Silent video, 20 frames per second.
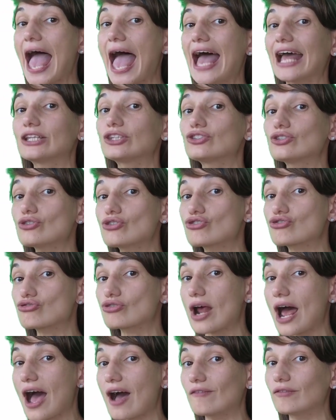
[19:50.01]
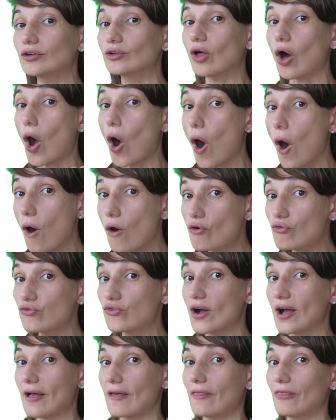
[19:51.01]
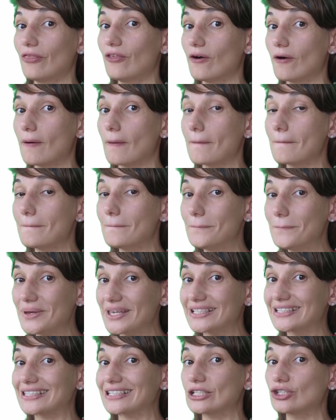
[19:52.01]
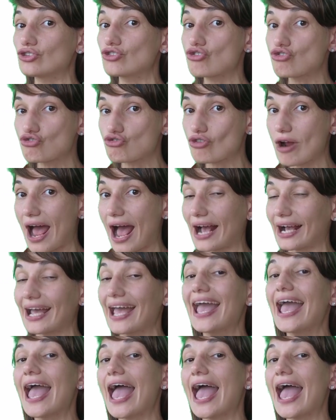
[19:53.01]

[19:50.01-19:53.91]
and to travel off the beaten track